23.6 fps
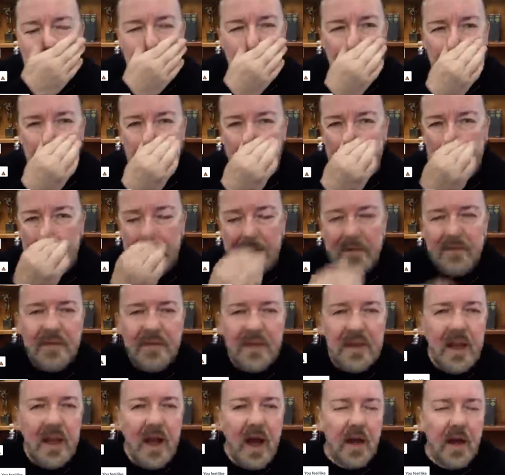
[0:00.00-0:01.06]
I
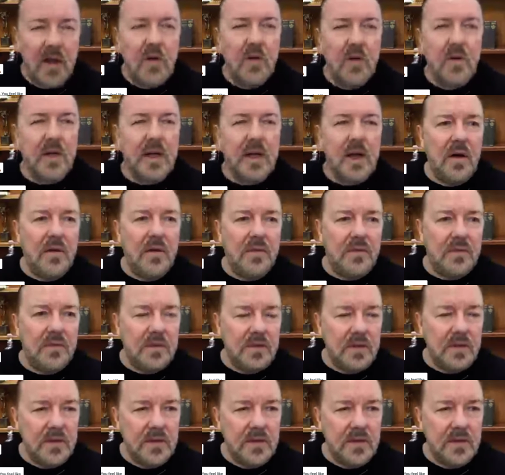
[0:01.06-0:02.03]
caught it off